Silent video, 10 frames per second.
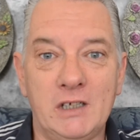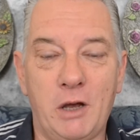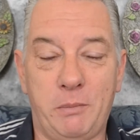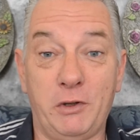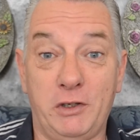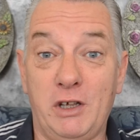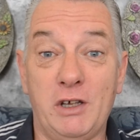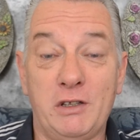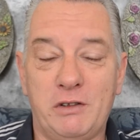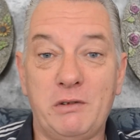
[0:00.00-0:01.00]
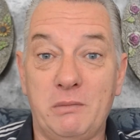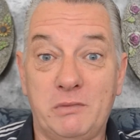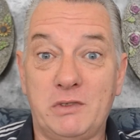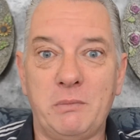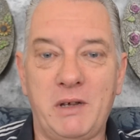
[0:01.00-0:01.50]
upon the earth
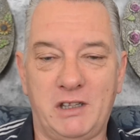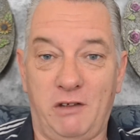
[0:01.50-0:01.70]
to make the